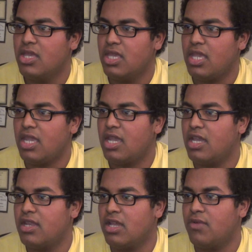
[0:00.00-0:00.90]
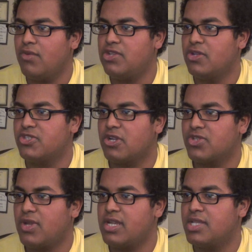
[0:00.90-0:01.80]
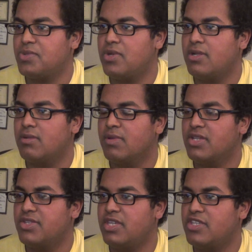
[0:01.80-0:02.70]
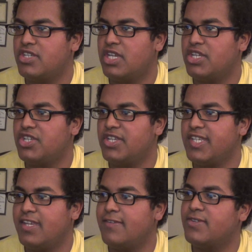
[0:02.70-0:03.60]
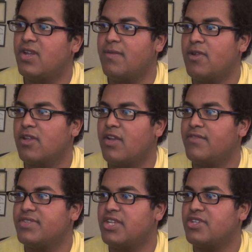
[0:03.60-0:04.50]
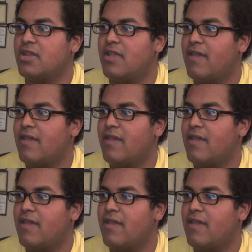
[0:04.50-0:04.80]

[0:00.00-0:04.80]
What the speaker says: And Riju starts crying as well because she's eavesdropping a conversation.